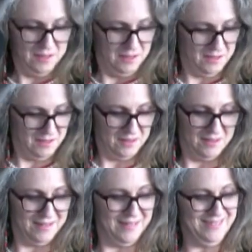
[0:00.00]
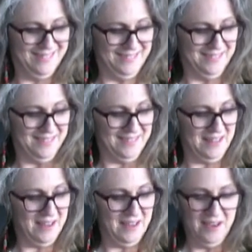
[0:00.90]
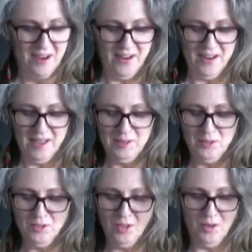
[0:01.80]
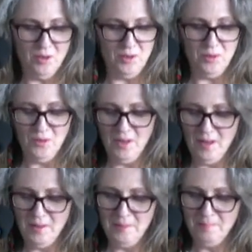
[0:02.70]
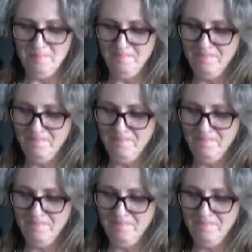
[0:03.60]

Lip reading: Likewise. All right, so I'm